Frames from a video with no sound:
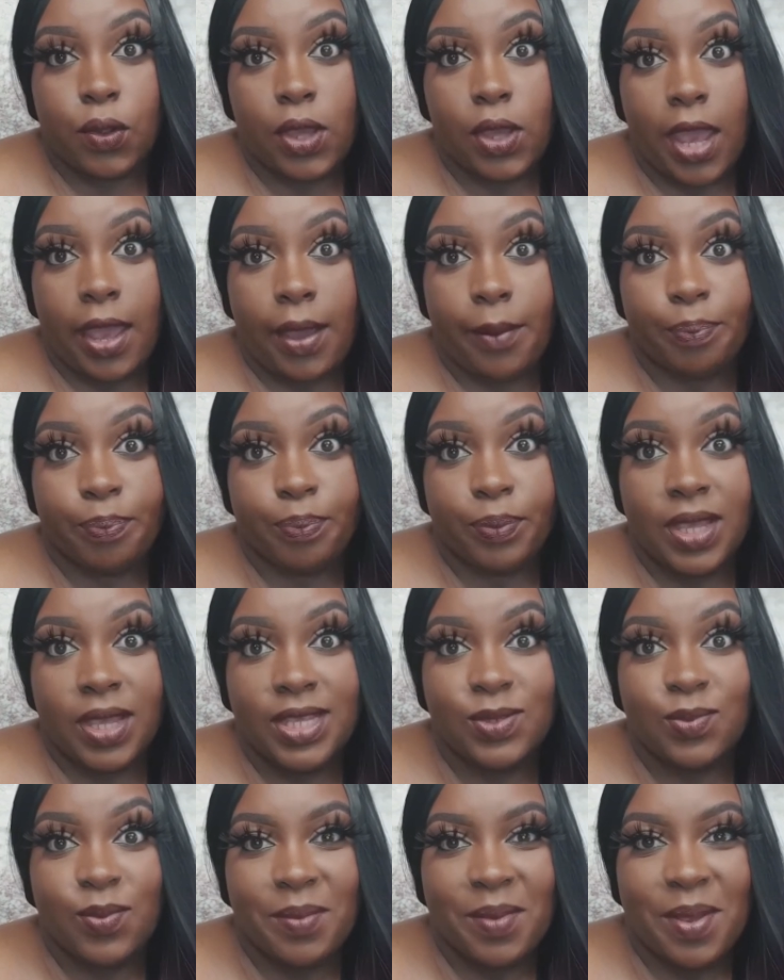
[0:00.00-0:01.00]
yeah,
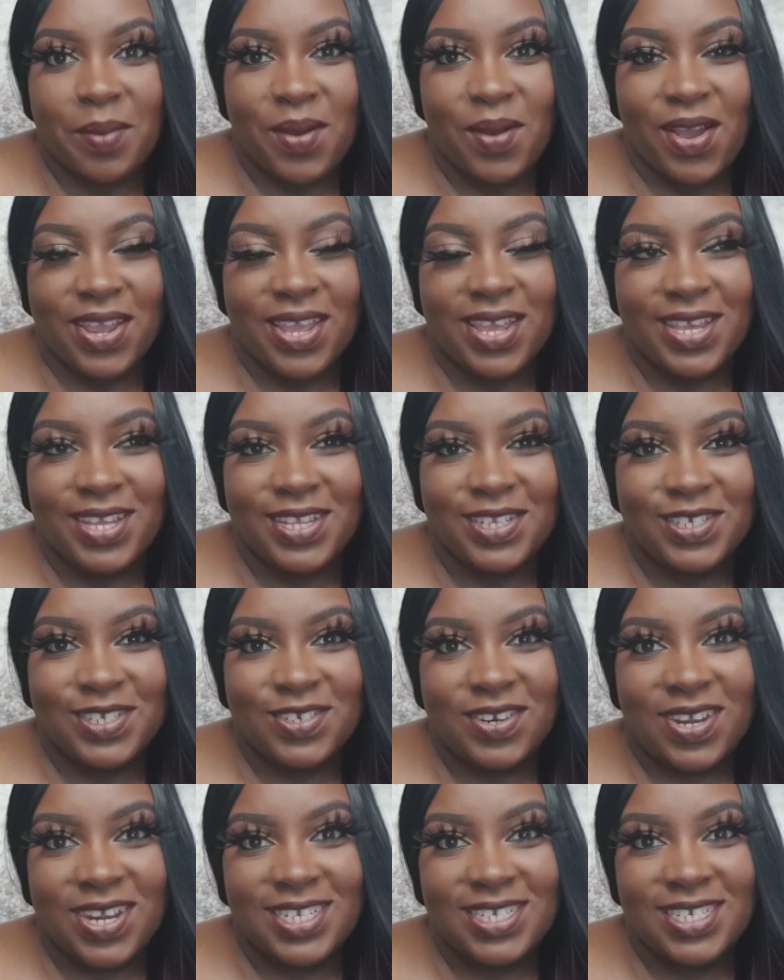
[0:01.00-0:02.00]
it's where my pocket can
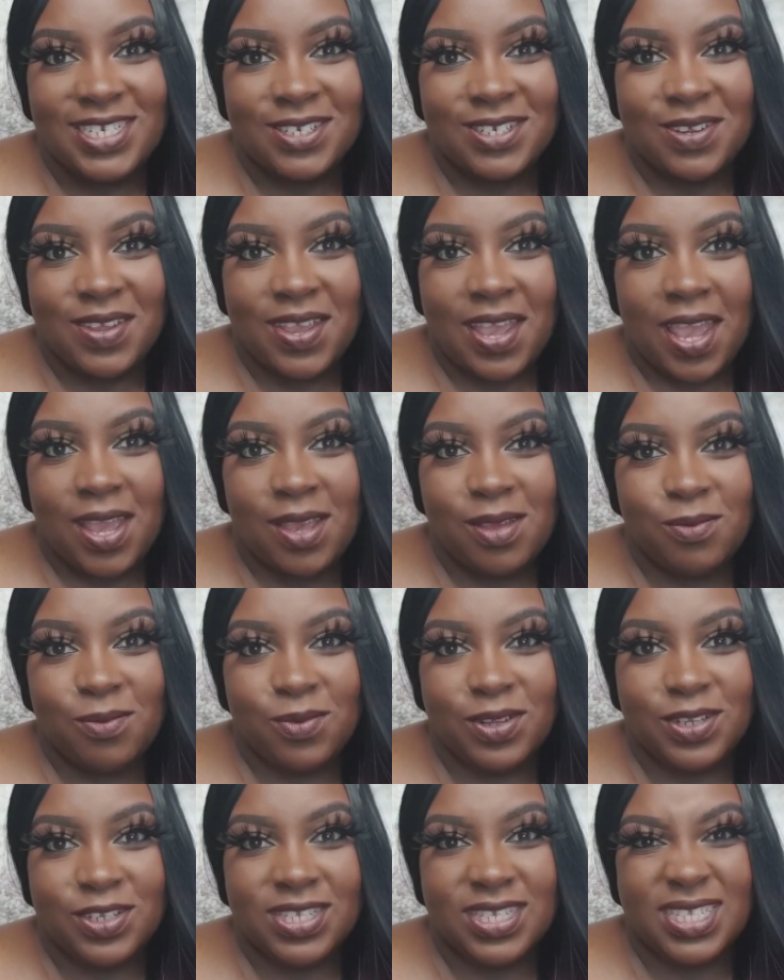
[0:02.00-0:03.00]
stretch. Okay,
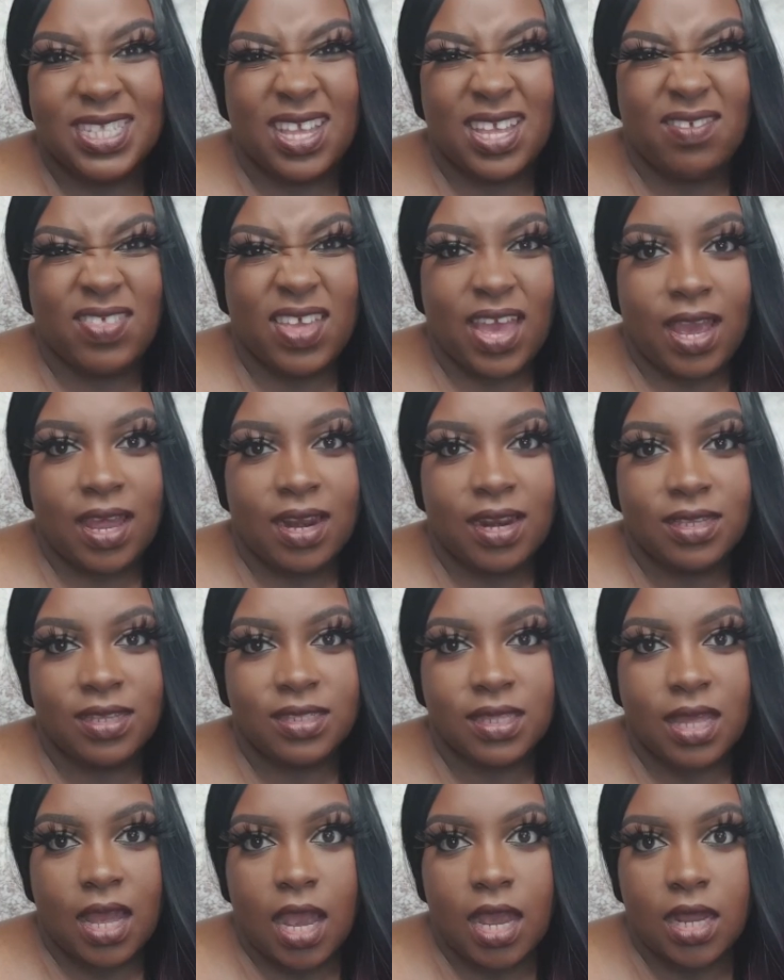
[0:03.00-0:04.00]
we'll just leave that
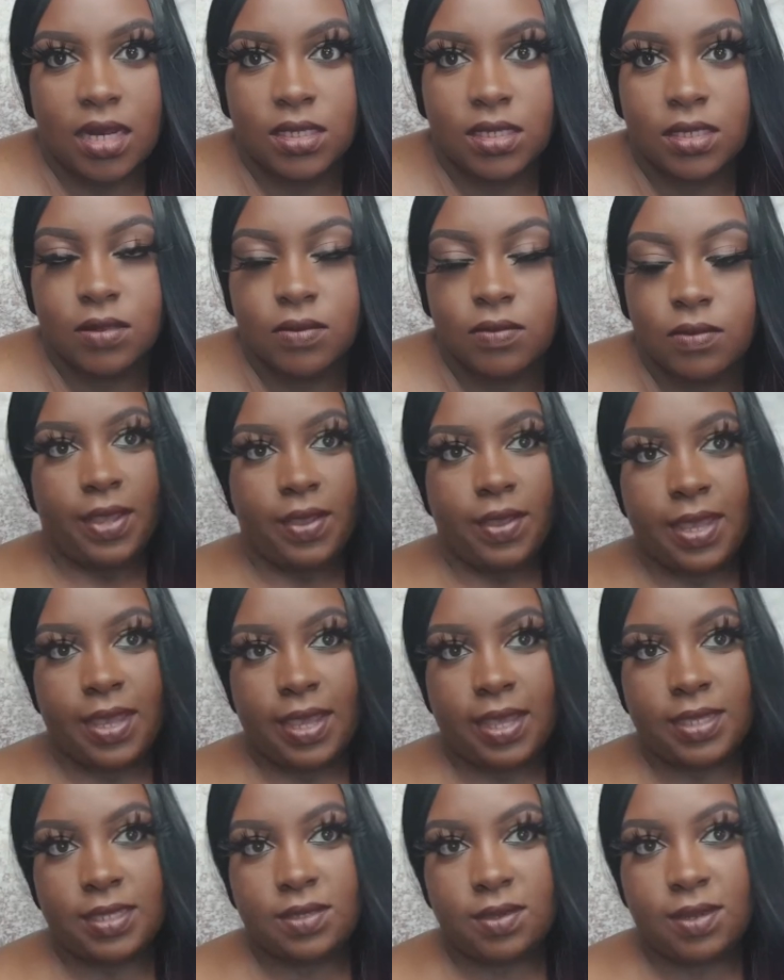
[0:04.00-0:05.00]
as that.
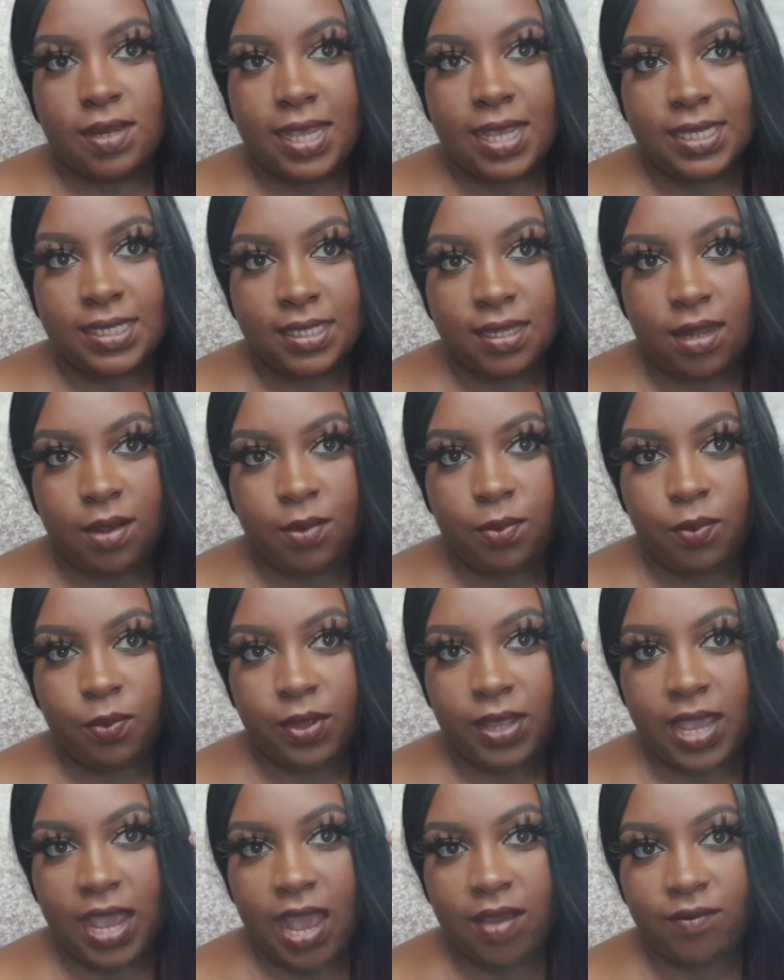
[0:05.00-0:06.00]
Okay, so next up
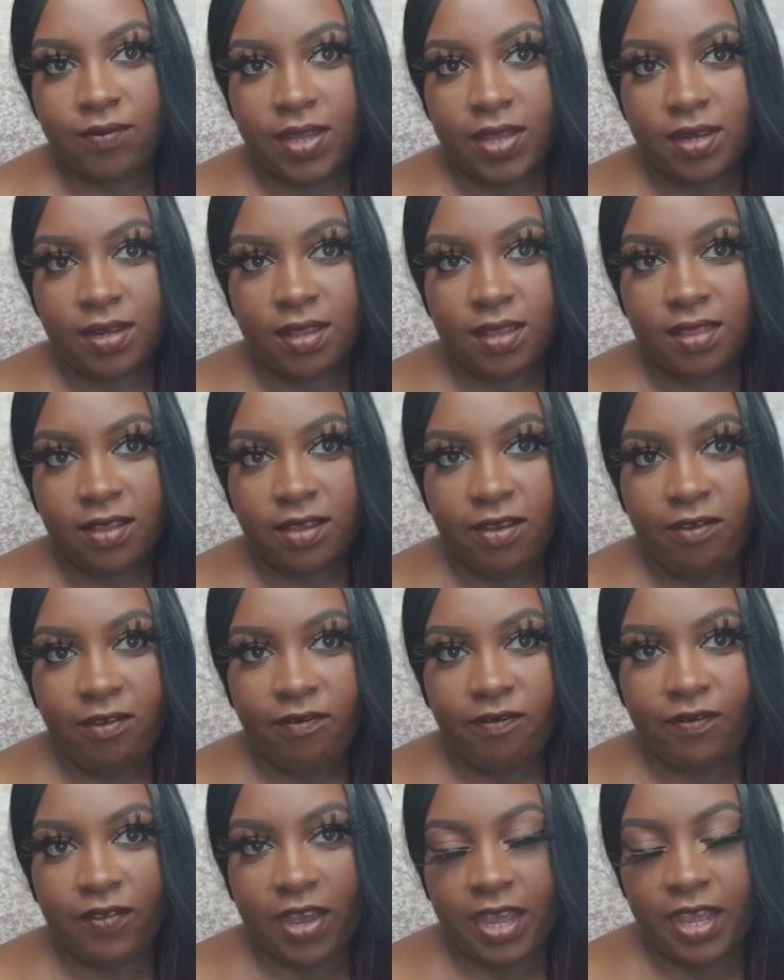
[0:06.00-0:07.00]
we have another
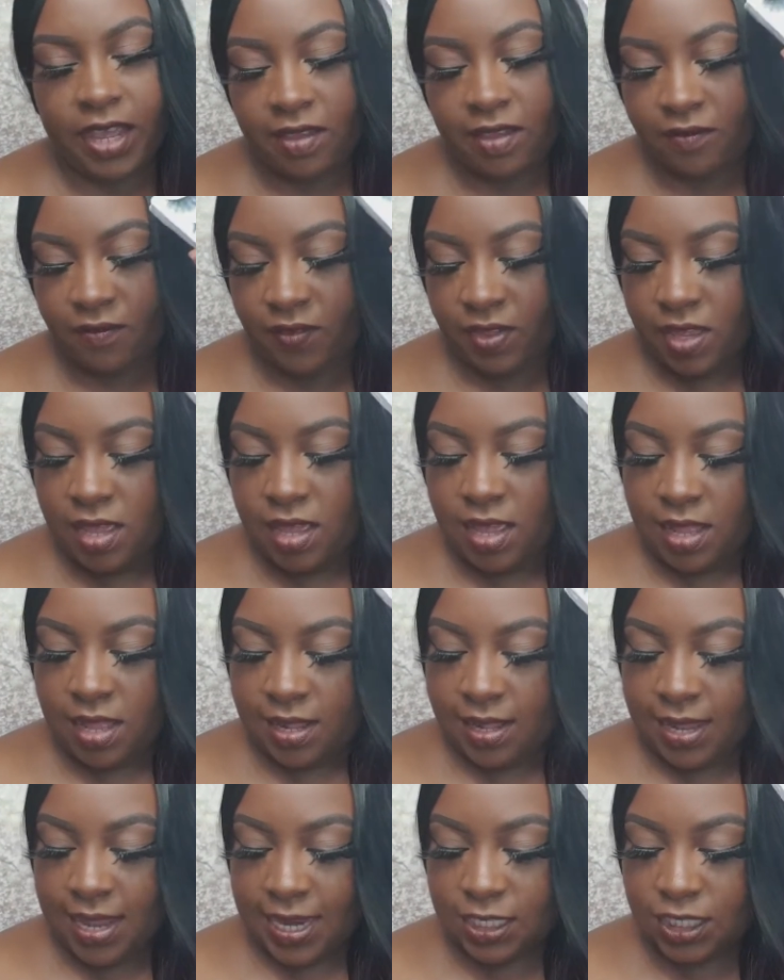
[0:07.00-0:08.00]
five
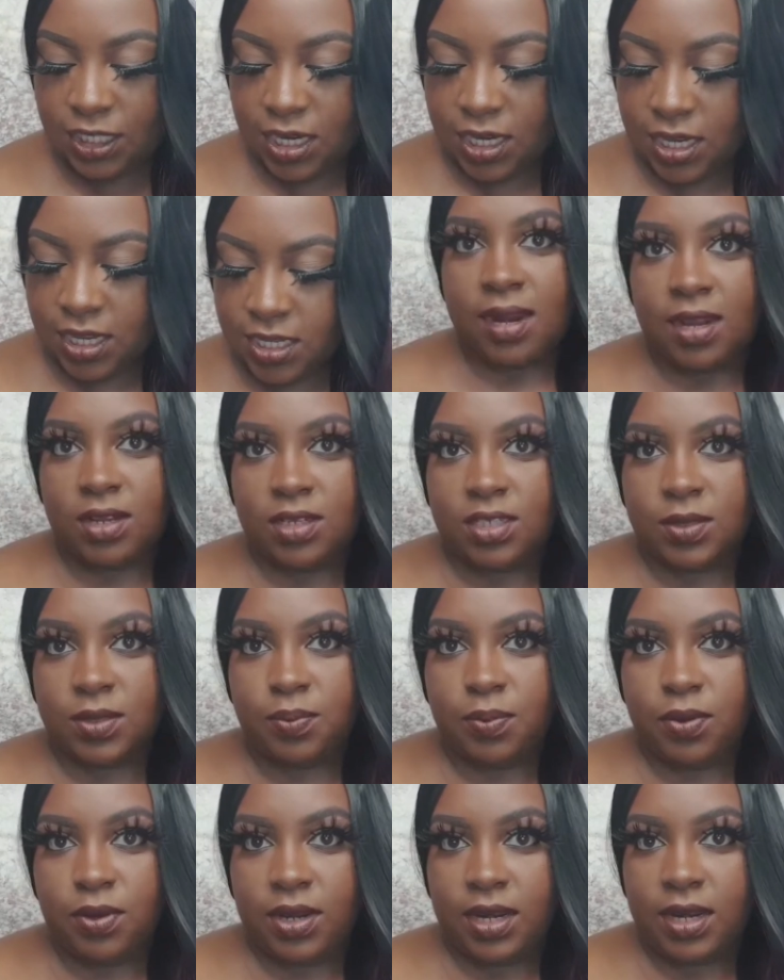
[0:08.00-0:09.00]
lashes. I'll
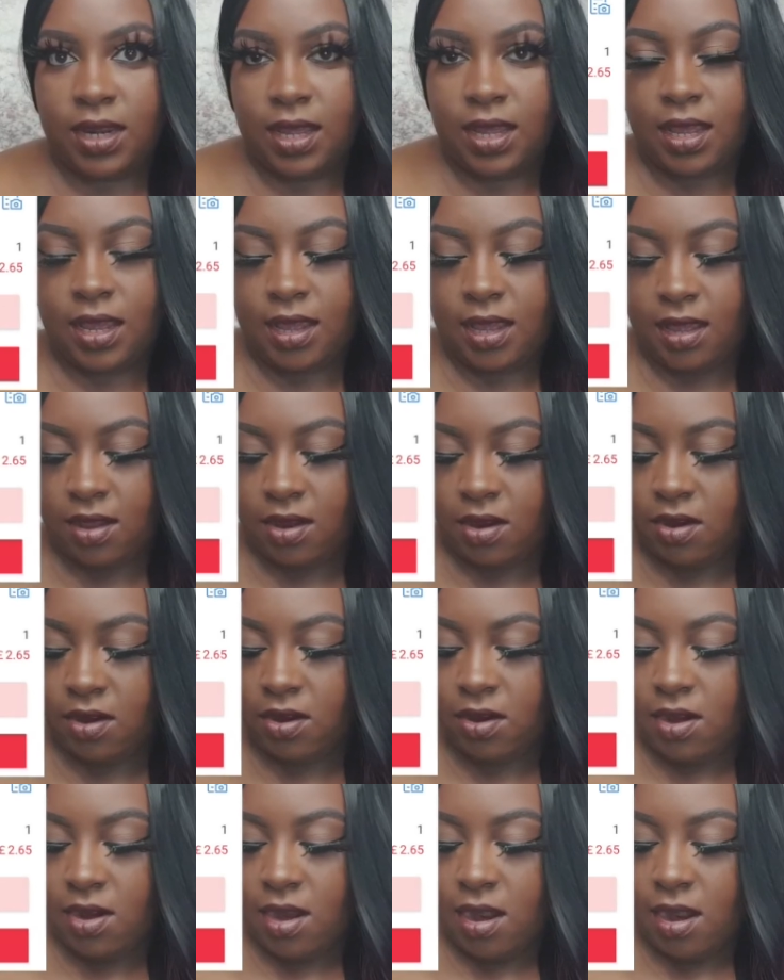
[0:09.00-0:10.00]
just put it
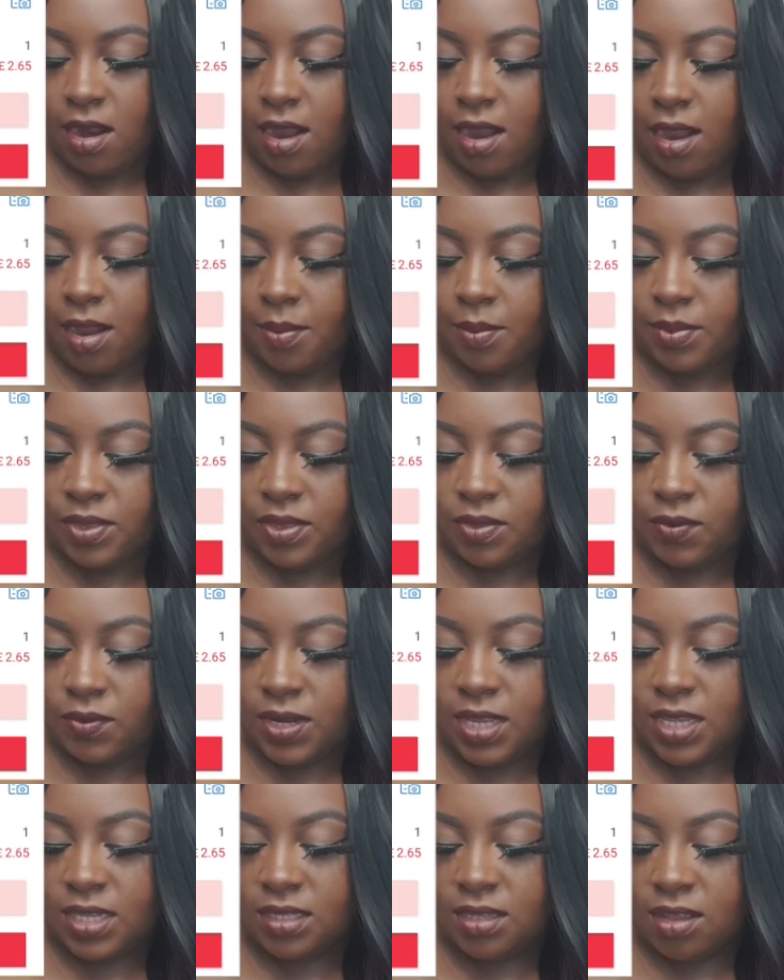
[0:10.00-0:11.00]
here. Um,
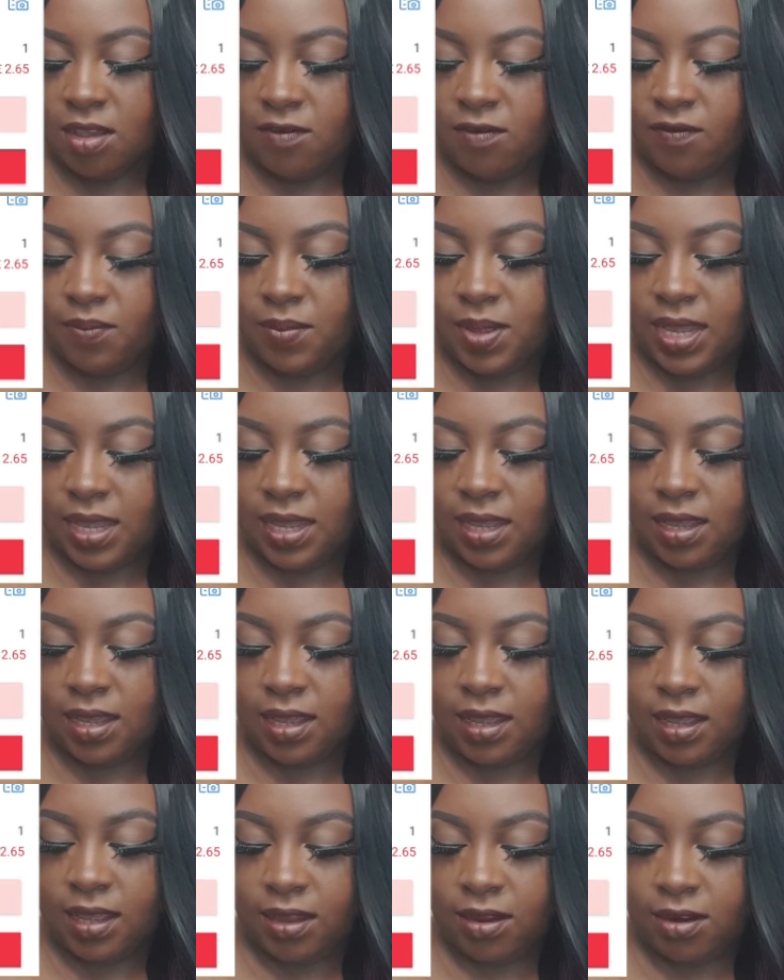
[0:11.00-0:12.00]
3D Soft Mink
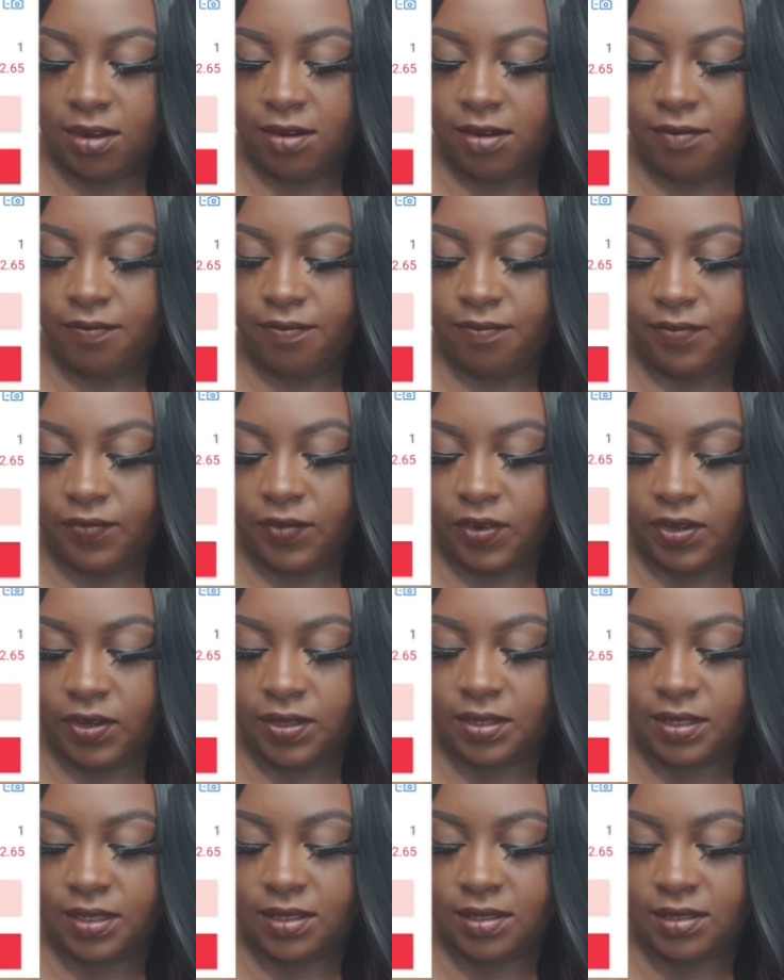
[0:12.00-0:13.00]
here,
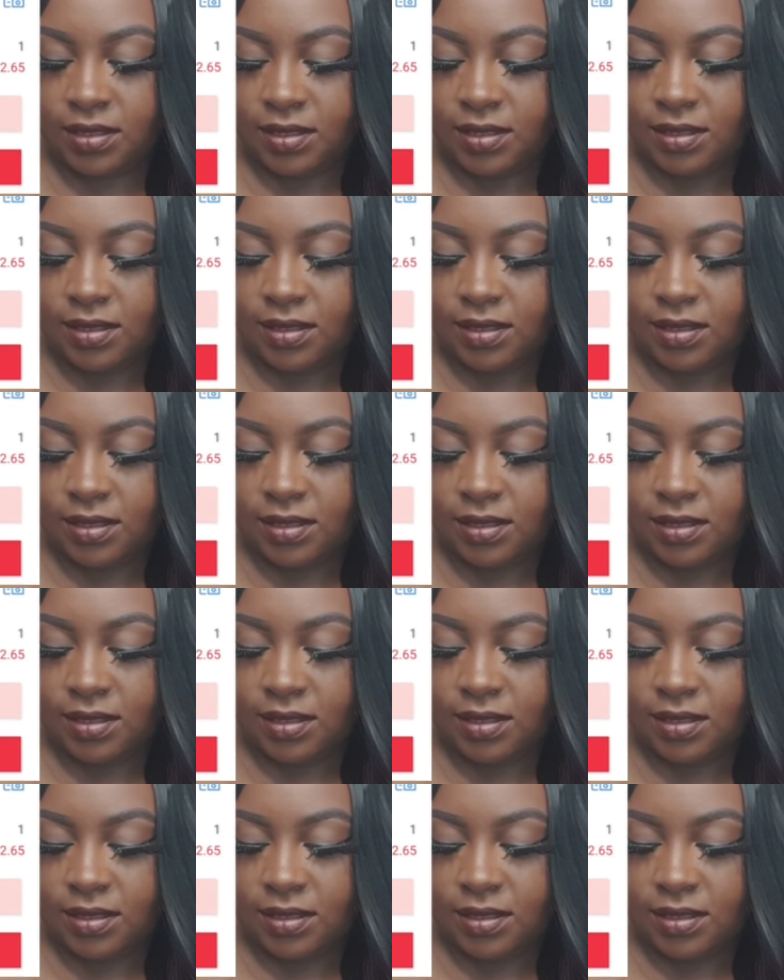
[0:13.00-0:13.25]
balls,